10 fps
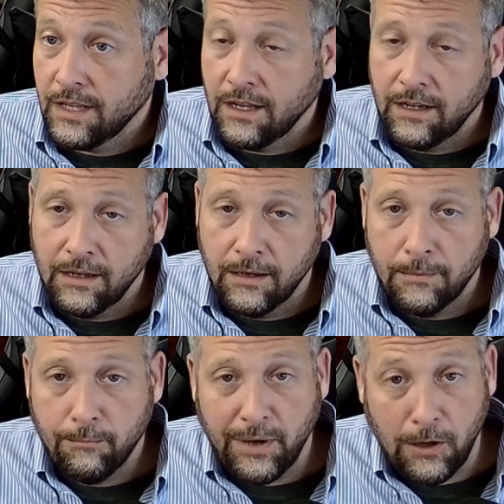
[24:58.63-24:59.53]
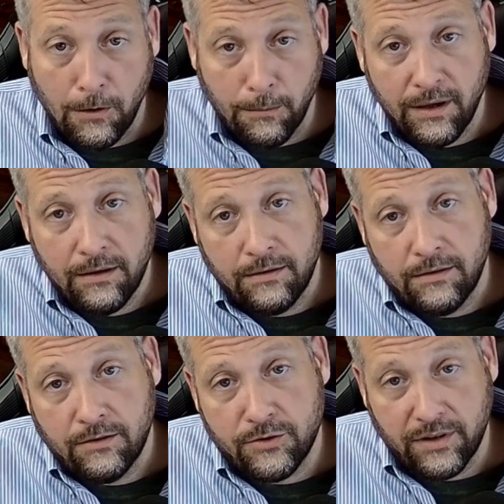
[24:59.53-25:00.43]
a
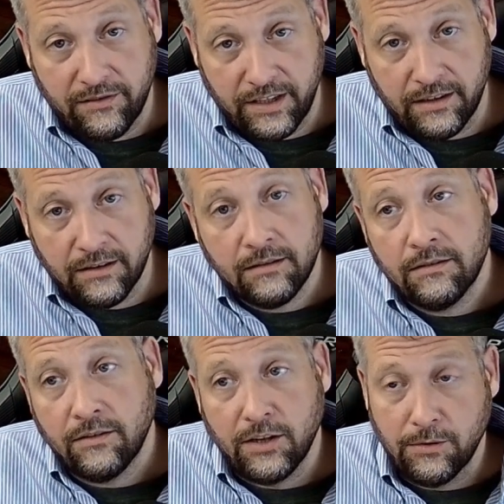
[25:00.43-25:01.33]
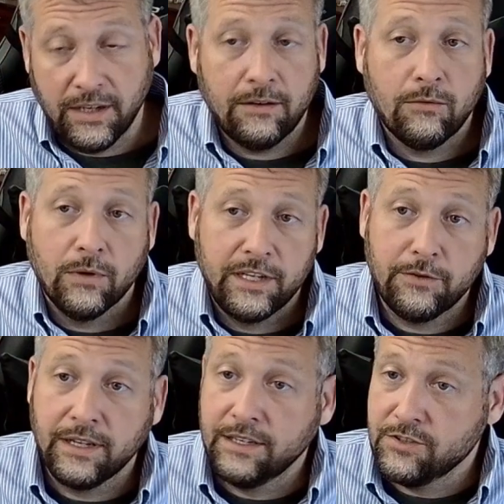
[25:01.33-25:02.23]
bulb-driven unit where
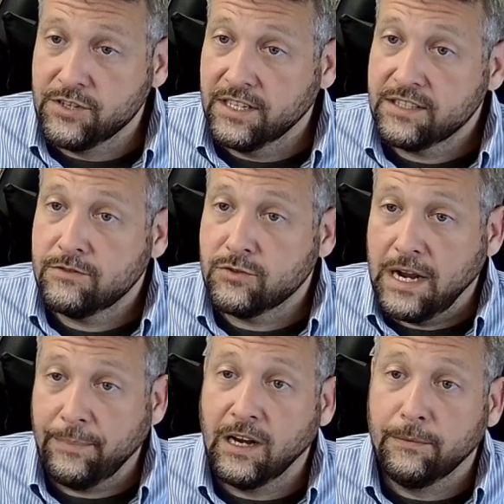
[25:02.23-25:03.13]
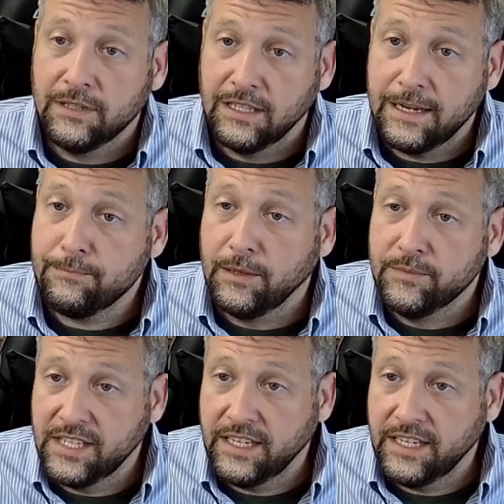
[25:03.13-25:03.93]
you can just drop a couple of light bulbs